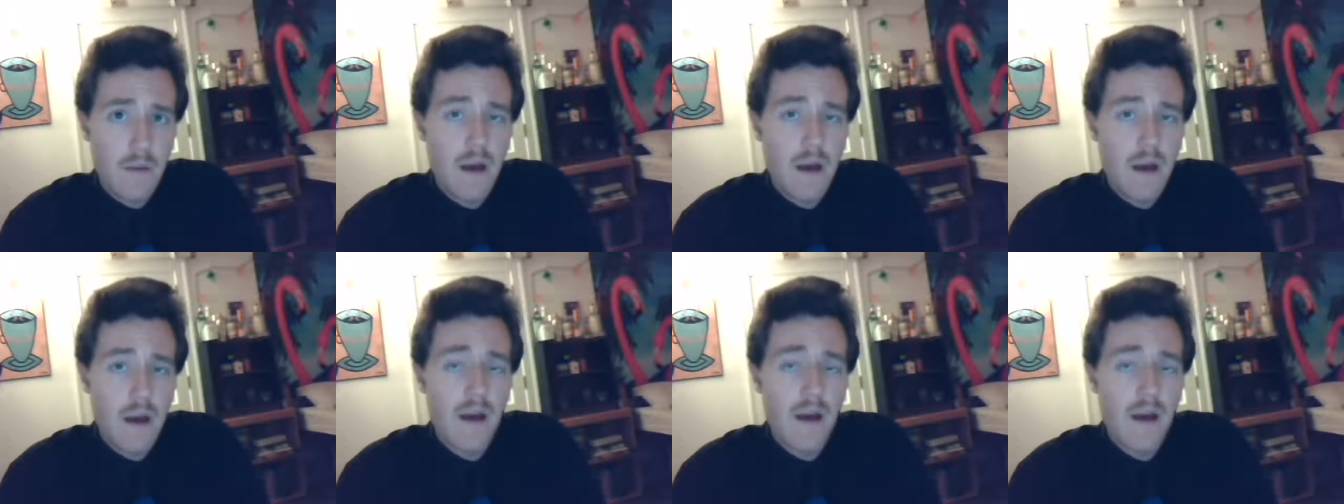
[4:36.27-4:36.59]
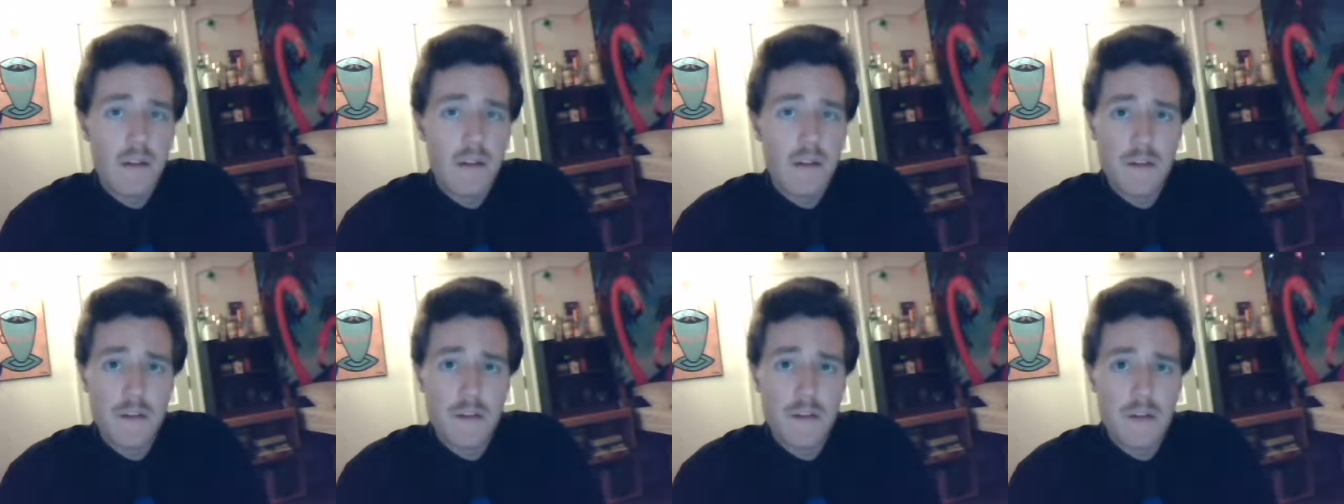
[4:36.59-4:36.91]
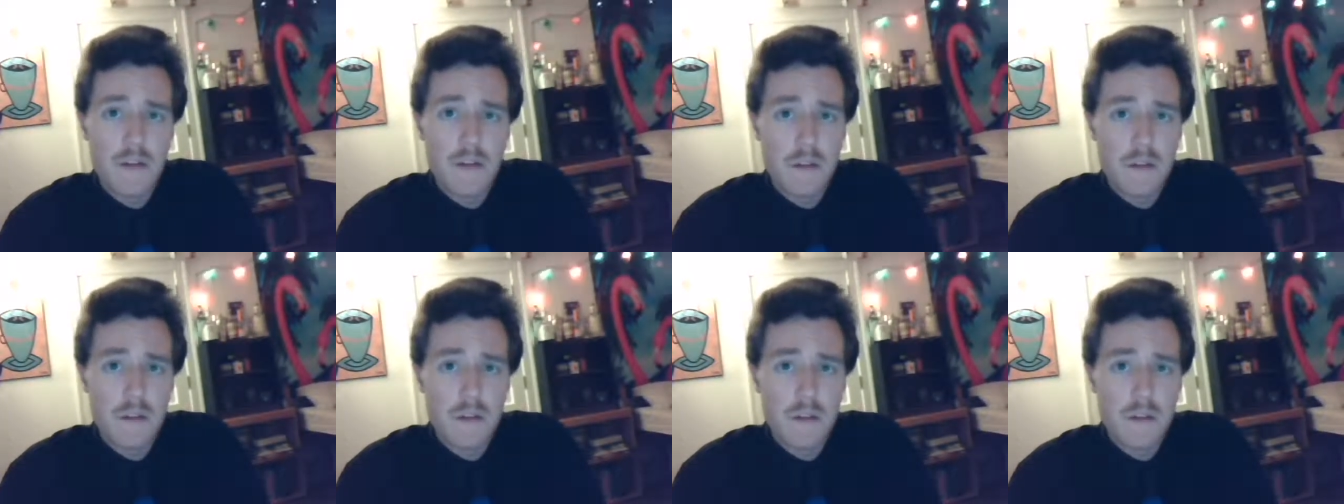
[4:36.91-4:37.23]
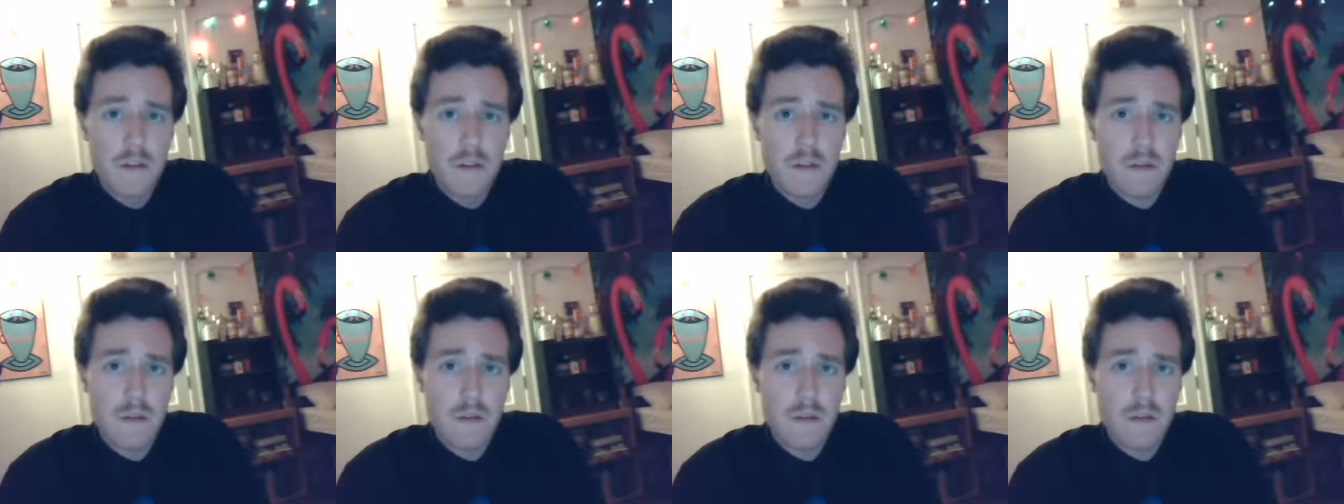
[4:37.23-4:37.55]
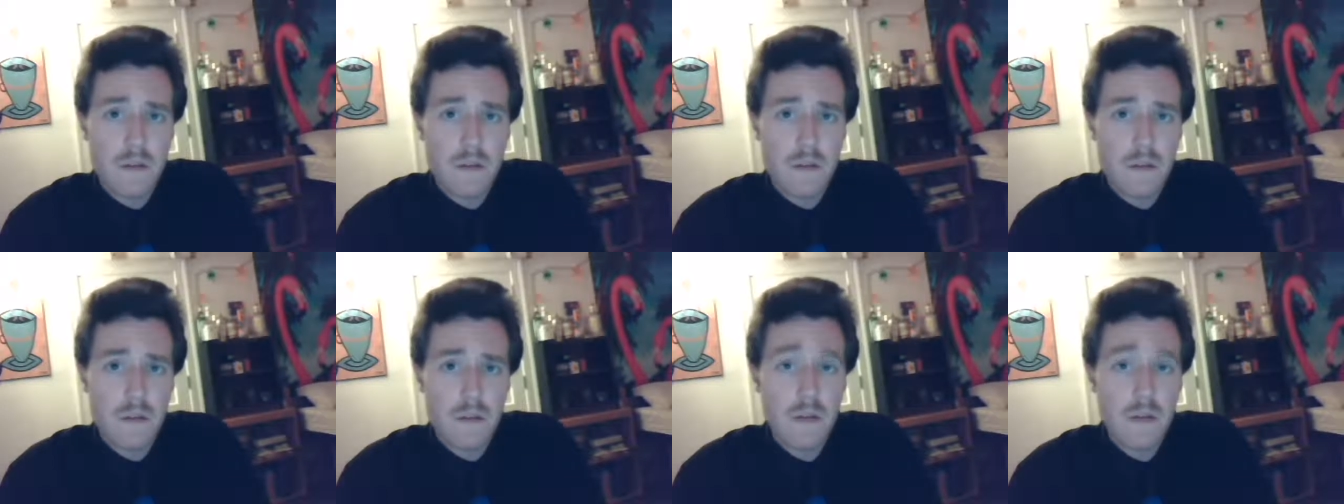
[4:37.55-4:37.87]
college
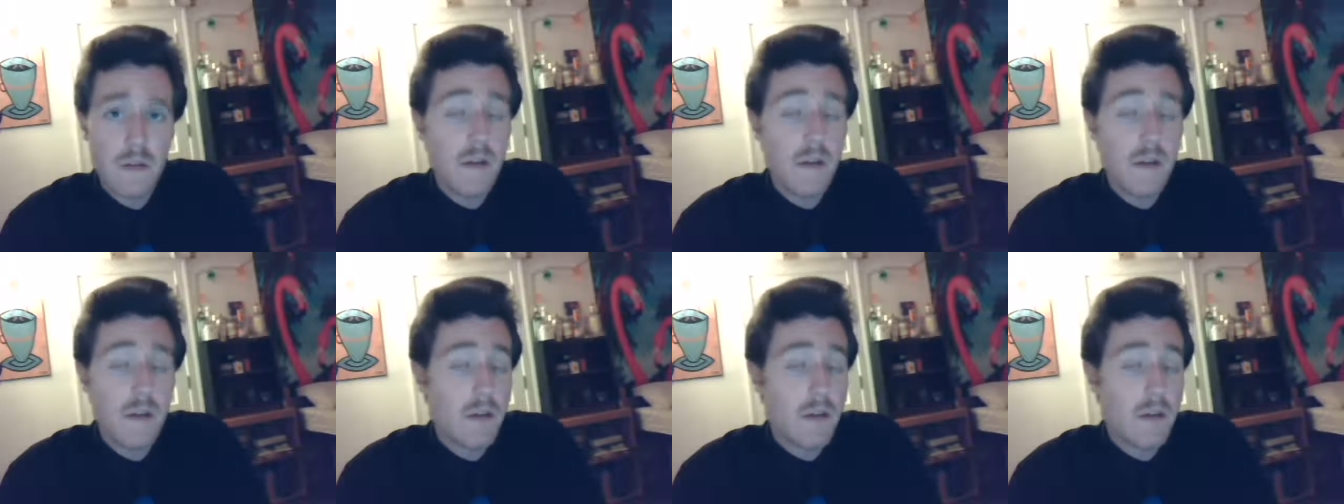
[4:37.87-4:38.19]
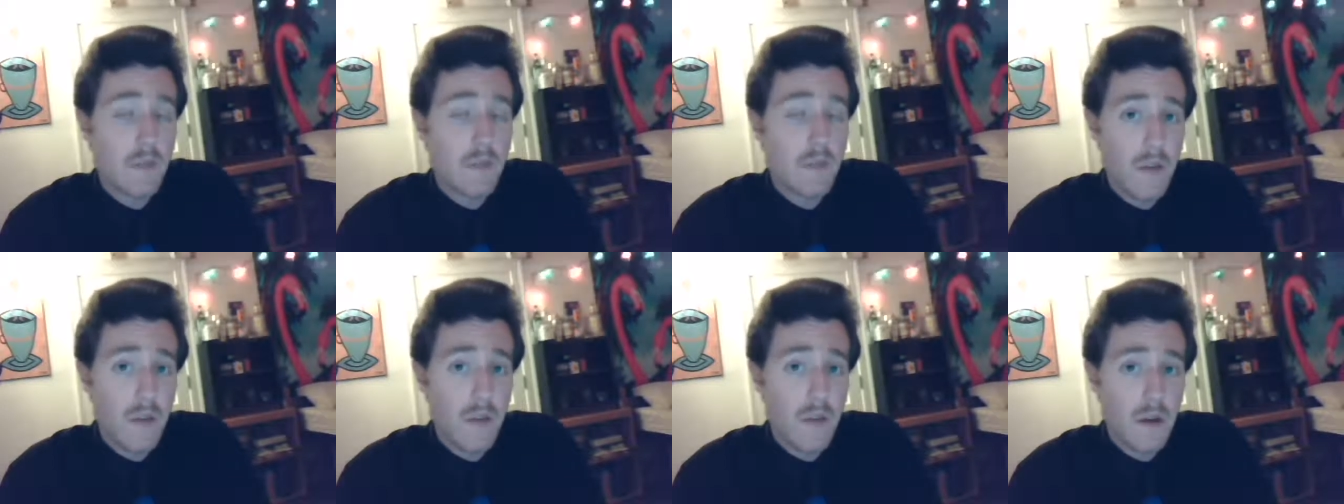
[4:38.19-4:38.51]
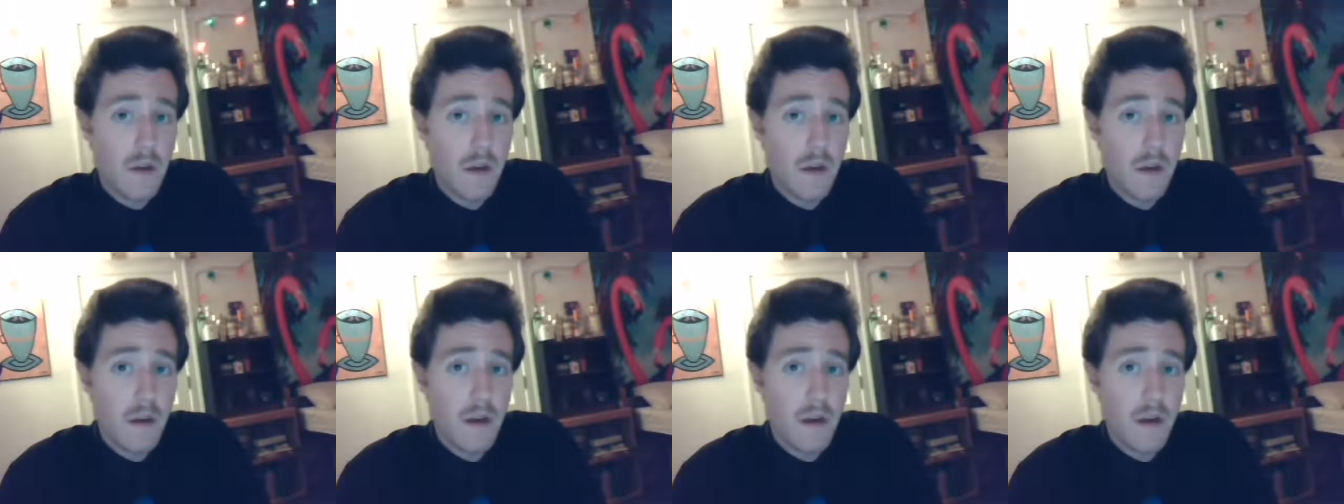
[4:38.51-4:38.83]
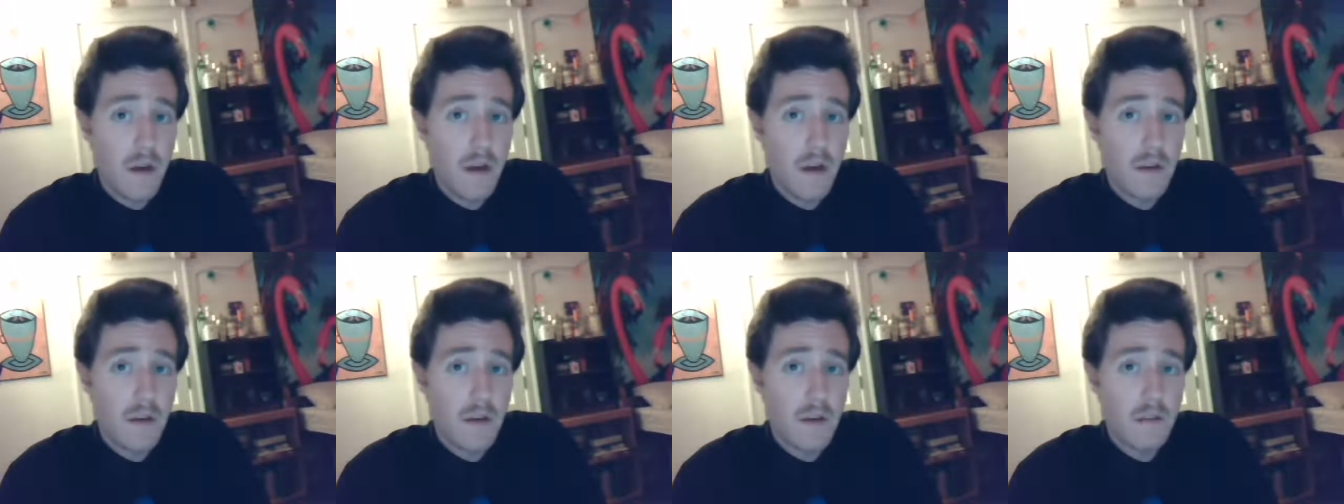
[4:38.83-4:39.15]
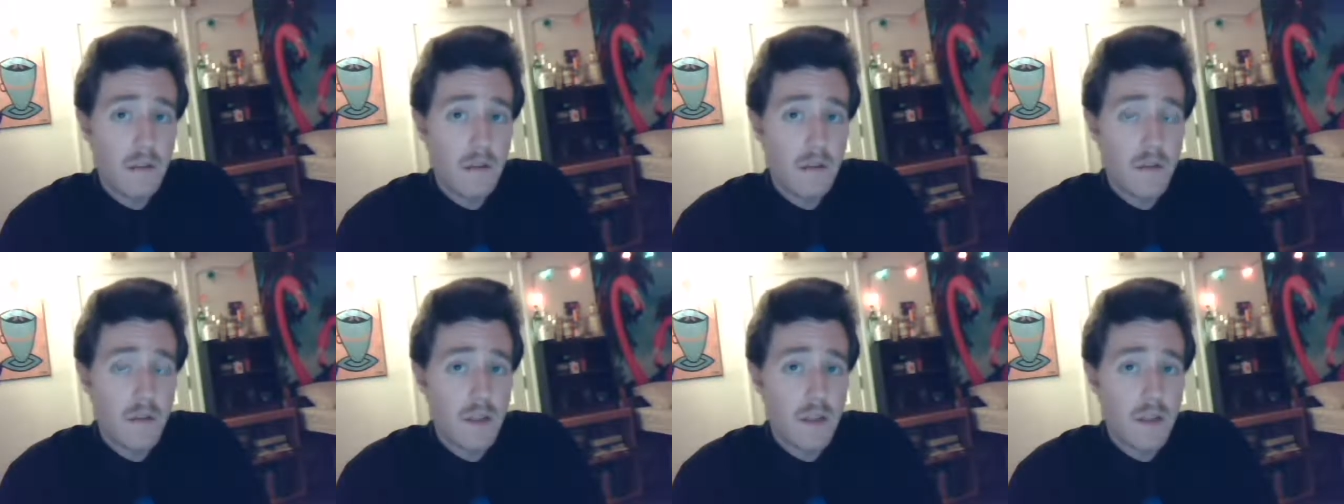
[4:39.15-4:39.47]
means everything. I
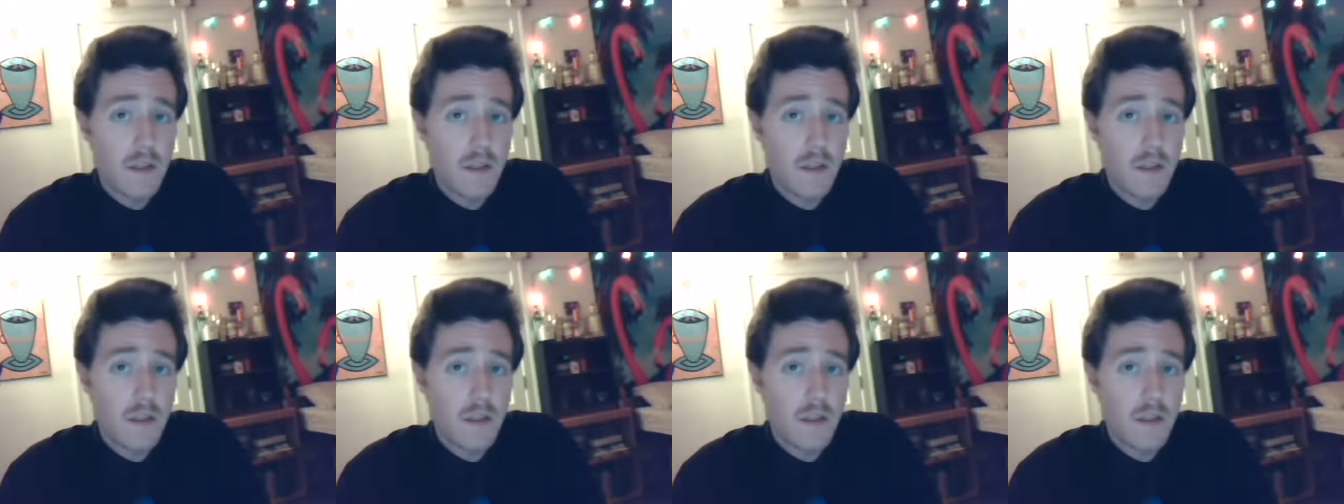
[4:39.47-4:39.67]
don't.